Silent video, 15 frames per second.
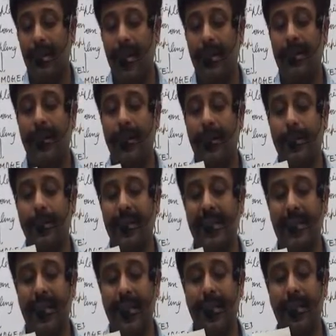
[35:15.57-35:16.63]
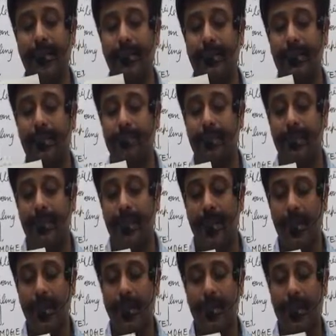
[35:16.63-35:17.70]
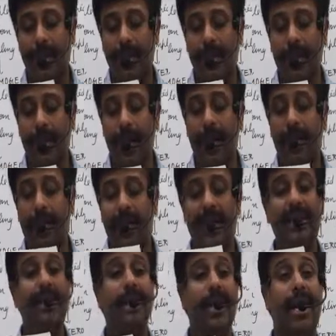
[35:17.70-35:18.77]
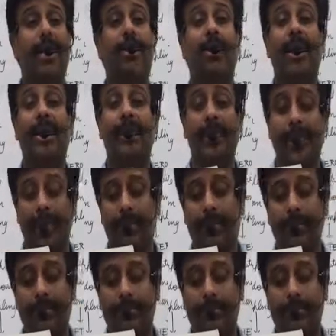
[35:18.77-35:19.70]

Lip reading: at the end. Second, increase accuracy.